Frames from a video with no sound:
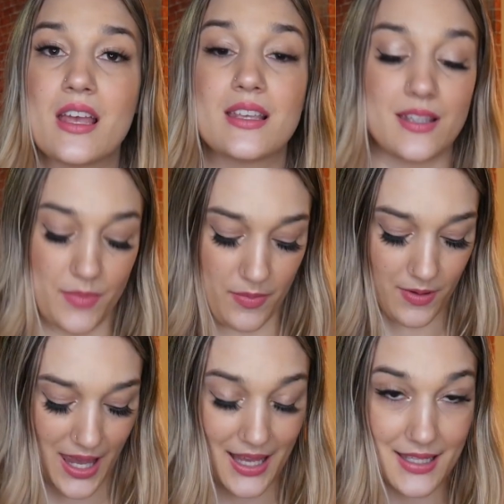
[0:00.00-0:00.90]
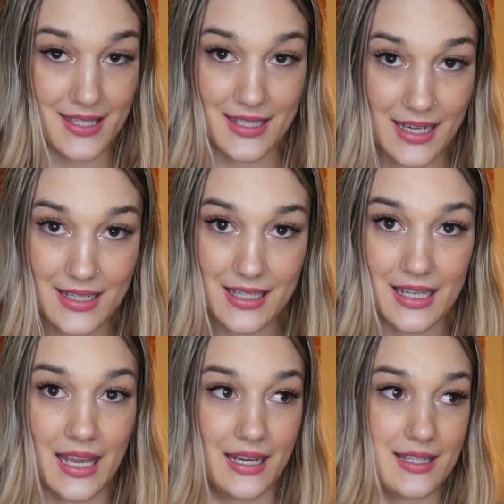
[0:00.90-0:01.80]
Some people can't stand
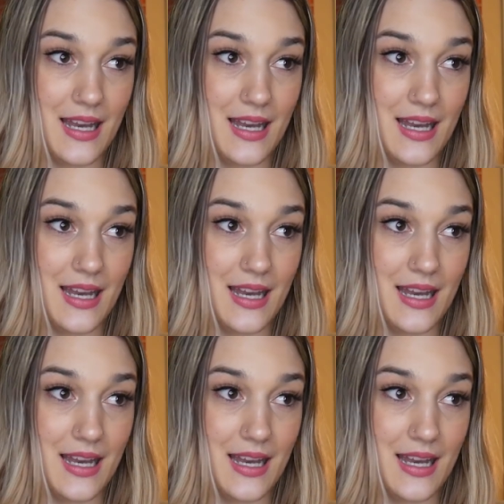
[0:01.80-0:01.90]
it, and it's